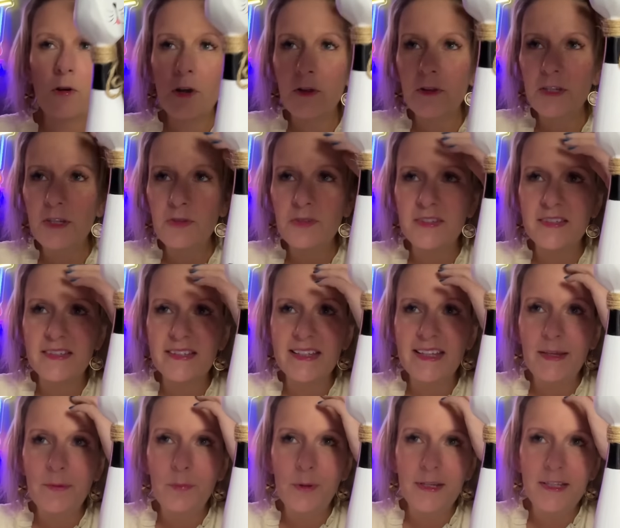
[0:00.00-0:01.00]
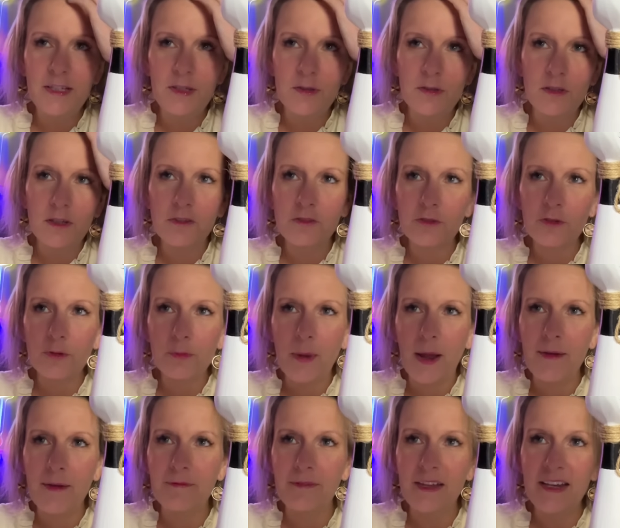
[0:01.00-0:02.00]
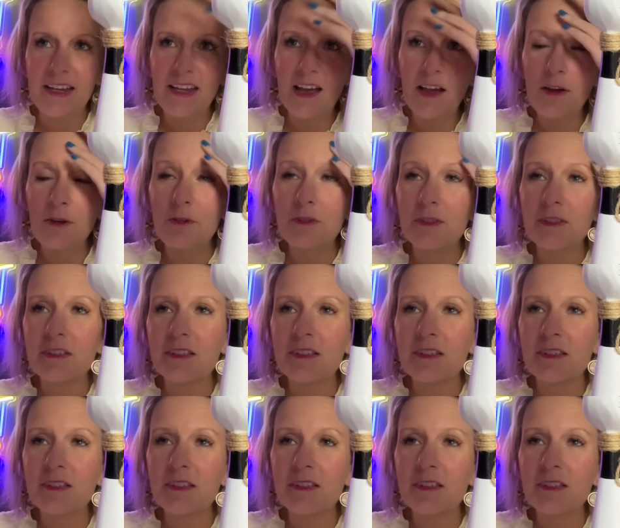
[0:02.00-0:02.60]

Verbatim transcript: see when you look through my videos.